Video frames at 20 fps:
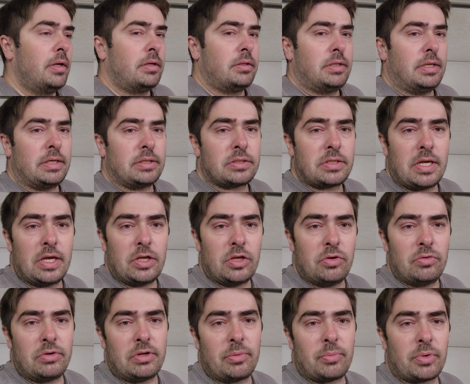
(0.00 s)
the
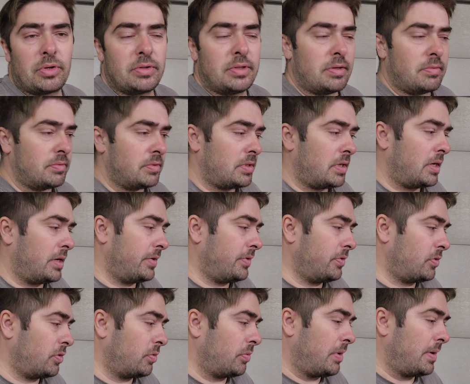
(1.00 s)
SKU number that was on
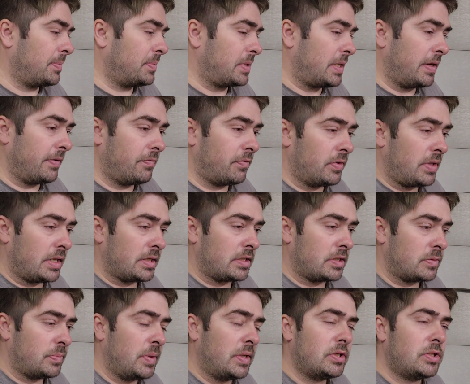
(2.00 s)
their website for that
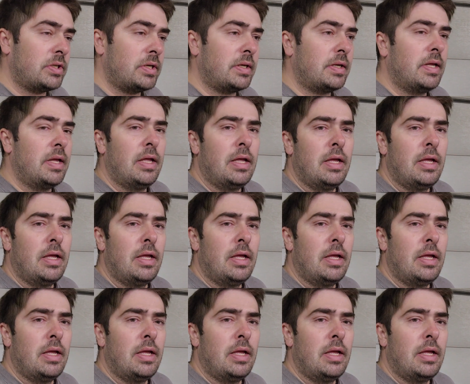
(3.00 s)
suspension.